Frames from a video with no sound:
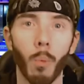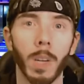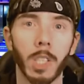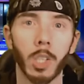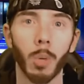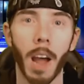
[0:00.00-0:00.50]

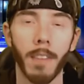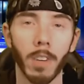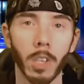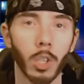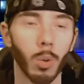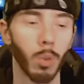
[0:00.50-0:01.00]

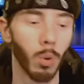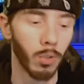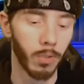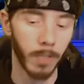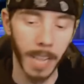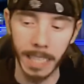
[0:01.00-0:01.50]
whatsoever, so
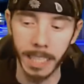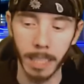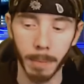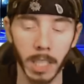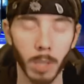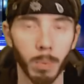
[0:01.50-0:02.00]
those
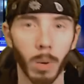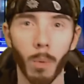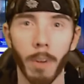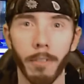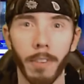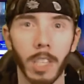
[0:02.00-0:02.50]
HDMI
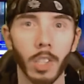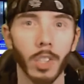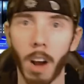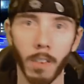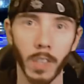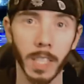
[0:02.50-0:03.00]
2.1
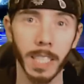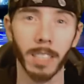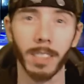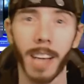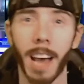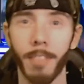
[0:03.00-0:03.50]
features obviously
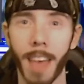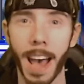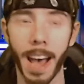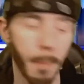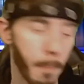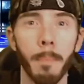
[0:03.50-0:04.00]
doesn't have
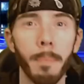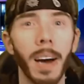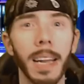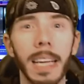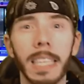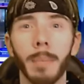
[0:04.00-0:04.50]
that.
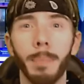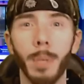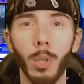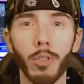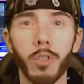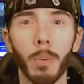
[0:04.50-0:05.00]
But it's a
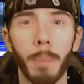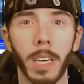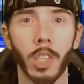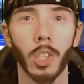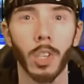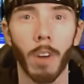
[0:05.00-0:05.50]
beautiful
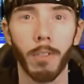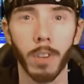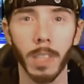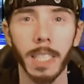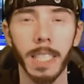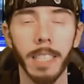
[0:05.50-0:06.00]
picture
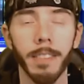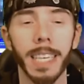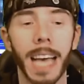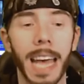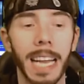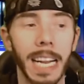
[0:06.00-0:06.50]
for this
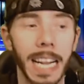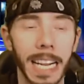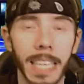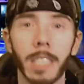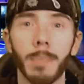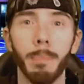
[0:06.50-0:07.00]
TV, and it
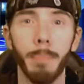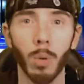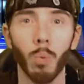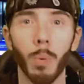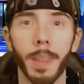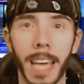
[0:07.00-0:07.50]
is
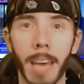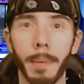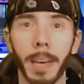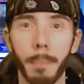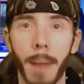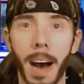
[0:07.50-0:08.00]
built with
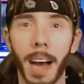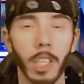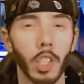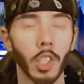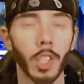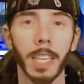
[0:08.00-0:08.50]
gaming in
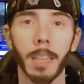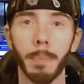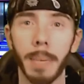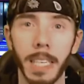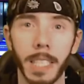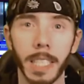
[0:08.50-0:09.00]
mind, just like the
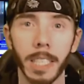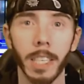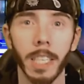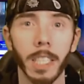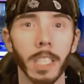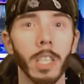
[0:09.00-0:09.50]
P
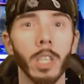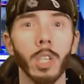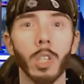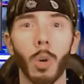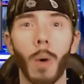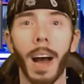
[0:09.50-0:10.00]
Series,
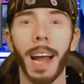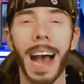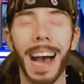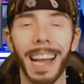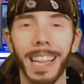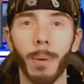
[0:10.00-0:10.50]
so I
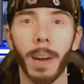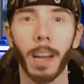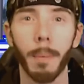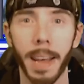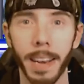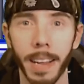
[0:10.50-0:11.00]
highly
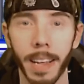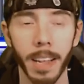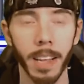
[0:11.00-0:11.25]
recommend it.